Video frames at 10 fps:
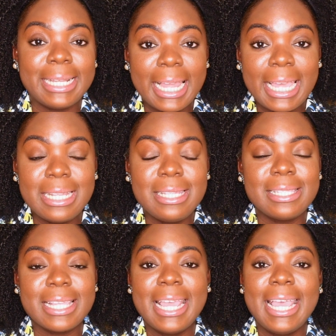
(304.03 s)

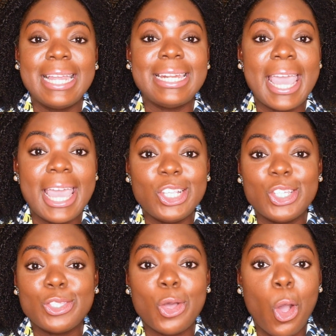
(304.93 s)
cleansed. The
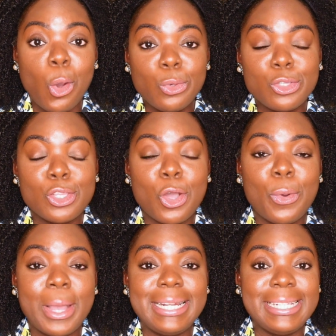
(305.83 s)
edges
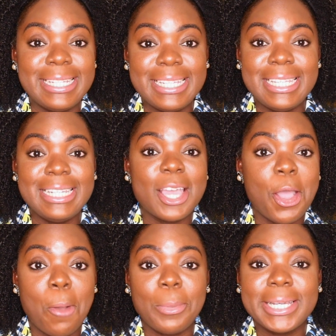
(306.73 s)
also need
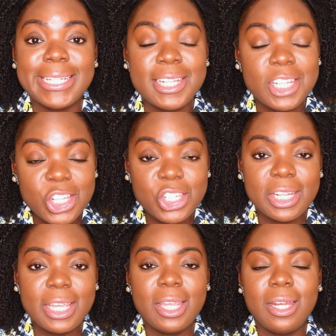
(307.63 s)

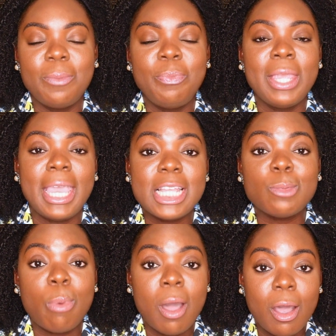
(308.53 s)
conditioning. It's
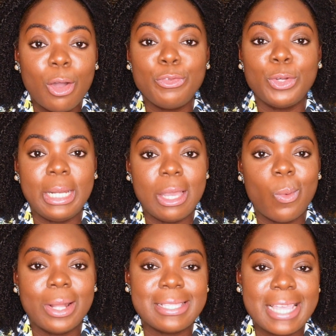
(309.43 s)
part of your little
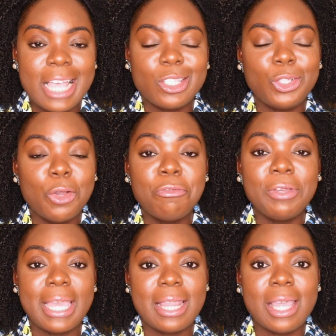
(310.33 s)
one's hair, so don't
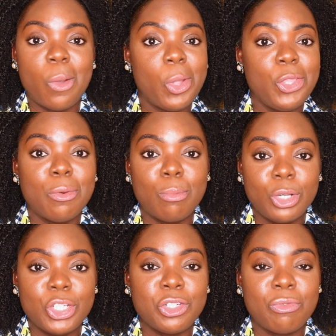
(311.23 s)
forget that when you're
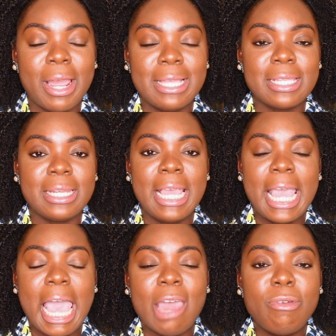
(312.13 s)
moisturizing.
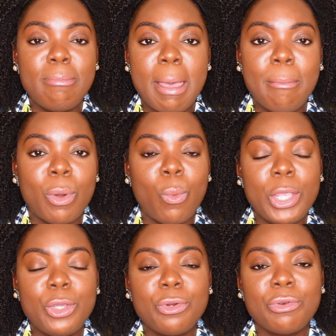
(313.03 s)
And remember,
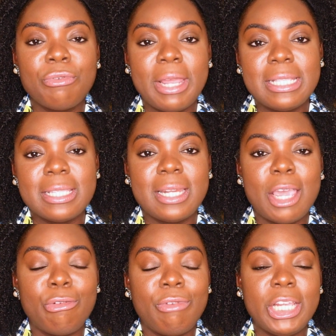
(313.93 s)
when you're creating
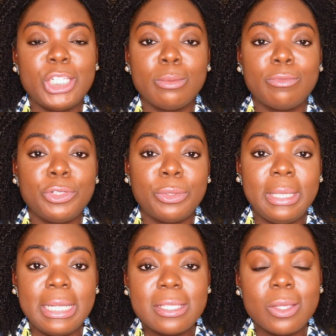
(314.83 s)
a regime for your
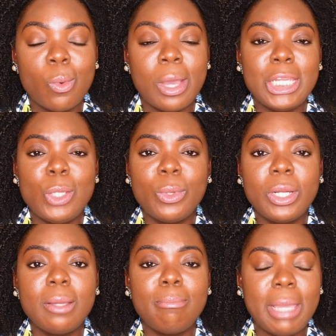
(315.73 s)
little one, you want
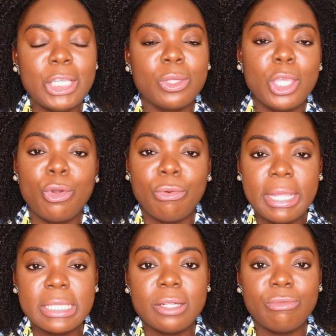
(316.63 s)
to make sure that you're
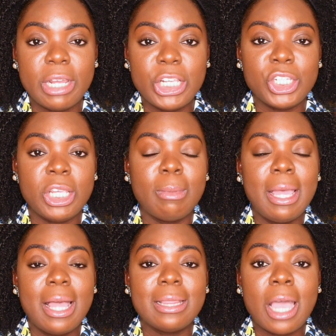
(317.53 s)
creating a regime
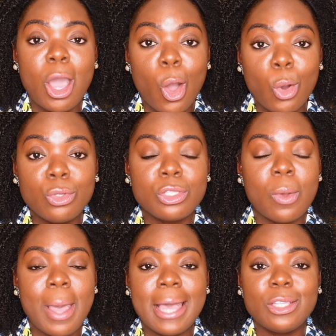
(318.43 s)
that
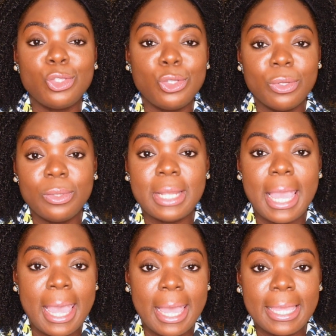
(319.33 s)
also has good
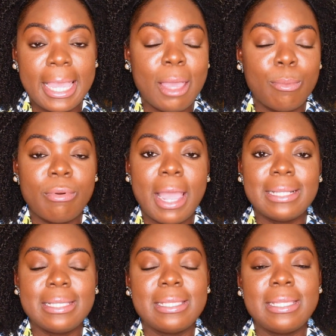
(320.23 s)
hair care
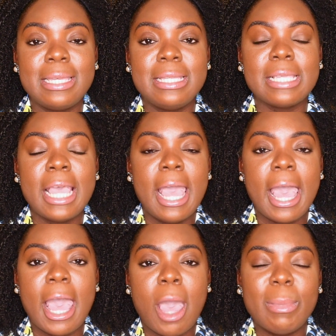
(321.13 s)
practices,
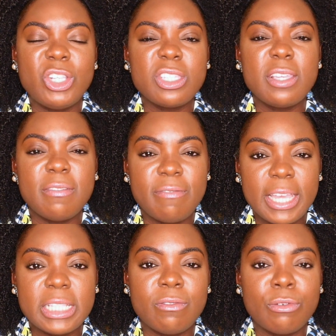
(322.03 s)
and just an
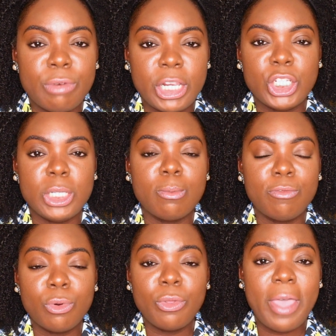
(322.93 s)
effective regime
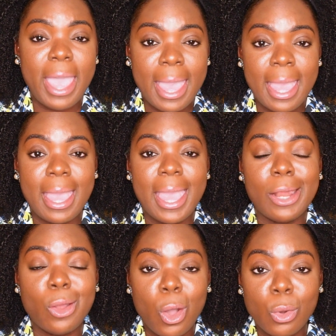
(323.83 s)
for their hair
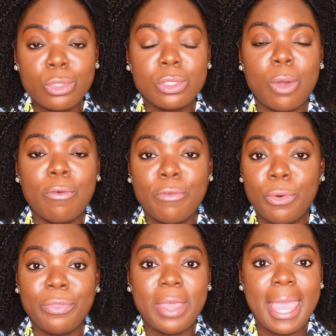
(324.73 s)
and also
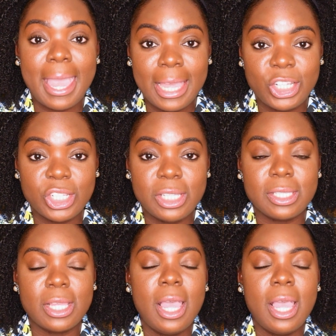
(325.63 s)
for their edges.